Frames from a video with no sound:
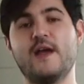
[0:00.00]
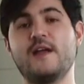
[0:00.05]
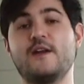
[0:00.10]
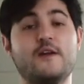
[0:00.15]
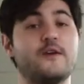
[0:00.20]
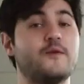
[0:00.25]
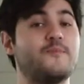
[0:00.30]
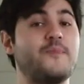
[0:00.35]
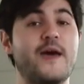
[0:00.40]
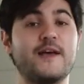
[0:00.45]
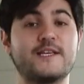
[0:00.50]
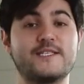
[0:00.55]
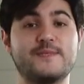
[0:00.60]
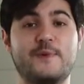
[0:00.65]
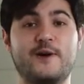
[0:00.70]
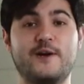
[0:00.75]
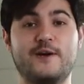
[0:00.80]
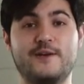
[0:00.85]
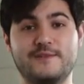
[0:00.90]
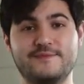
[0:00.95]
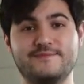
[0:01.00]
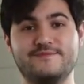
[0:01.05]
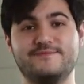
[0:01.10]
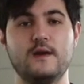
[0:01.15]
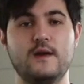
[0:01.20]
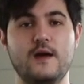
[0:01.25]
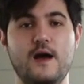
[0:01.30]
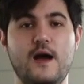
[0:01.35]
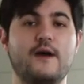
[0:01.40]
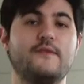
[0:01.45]
I don't know, pack small.
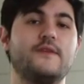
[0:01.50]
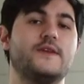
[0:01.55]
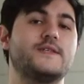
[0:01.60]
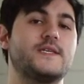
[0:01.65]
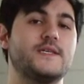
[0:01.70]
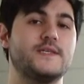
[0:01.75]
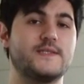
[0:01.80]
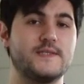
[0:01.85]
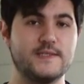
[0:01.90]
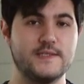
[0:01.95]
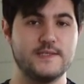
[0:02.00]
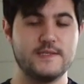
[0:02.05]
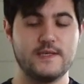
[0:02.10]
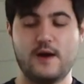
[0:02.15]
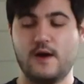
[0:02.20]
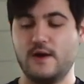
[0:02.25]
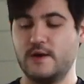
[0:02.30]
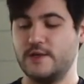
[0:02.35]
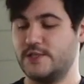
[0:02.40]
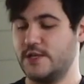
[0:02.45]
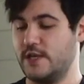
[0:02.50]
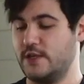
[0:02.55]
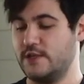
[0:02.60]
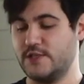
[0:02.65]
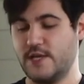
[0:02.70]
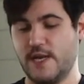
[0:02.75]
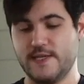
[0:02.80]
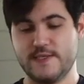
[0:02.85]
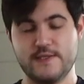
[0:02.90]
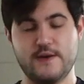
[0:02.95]
Obviously, since it's a hard shell,
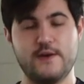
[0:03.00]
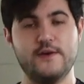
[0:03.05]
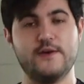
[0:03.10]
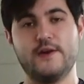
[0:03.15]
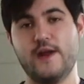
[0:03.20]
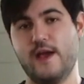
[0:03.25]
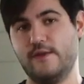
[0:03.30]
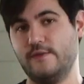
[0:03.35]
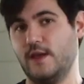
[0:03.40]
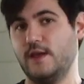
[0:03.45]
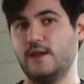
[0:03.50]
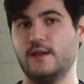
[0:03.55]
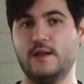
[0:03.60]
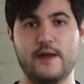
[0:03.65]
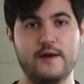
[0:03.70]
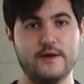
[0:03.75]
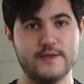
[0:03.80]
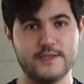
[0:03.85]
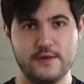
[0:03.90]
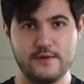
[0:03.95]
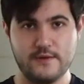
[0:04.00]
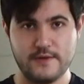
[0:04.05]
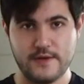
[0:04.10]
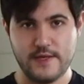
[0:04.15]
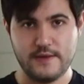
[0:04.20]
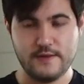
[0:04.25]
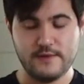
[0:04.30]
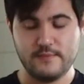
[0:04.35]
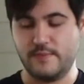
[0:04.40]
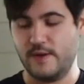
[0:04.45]
chances are you're gonna have a lot of layers
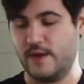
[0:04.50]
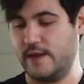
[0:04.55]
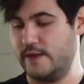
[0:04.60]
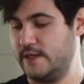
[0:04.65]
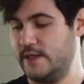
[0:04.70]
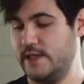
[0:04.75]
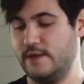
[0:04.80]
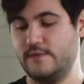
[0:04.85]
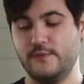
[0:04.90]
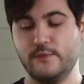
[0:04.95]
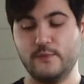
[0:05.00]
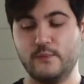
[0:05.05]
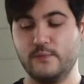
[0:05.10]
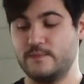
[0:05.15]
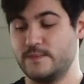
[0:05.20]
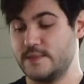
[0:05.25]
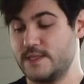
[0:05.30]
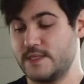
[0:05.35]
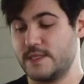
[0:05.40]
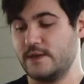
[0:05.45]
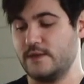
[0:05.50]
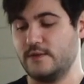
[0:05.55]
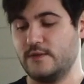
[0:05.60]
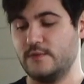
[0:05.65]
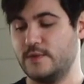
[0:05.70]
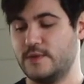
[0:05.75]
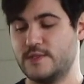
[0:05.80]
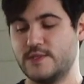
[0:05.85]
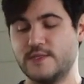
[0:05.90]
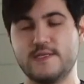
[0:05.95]
underneath, but even still
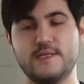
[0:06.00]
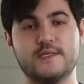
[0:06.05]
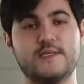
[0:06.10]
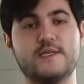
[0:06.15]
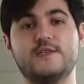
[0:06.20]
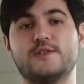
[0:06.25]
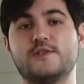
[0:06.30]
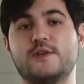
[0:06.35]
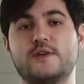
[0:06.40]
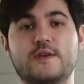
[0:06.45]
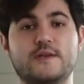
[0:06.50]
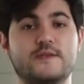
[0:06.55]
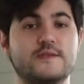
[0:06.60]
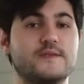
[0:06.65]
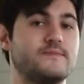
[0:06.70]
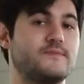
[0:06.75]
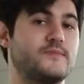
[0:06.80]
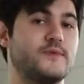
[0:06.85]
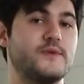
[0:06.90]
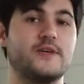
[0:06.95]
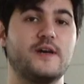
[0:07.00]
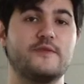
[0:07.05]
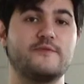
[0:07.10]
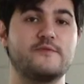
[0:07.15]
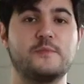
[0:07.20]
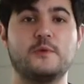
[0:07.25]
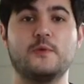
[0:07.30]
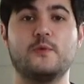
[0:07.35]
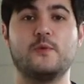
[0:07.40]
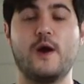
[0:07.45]
with just a t-shirt, it's pretty
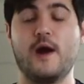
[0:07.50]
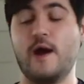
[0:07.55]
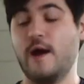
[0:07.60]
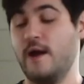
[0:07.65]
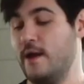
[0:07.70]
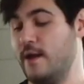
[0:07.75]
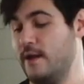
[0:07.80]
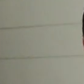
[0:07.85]
comfortable to wear.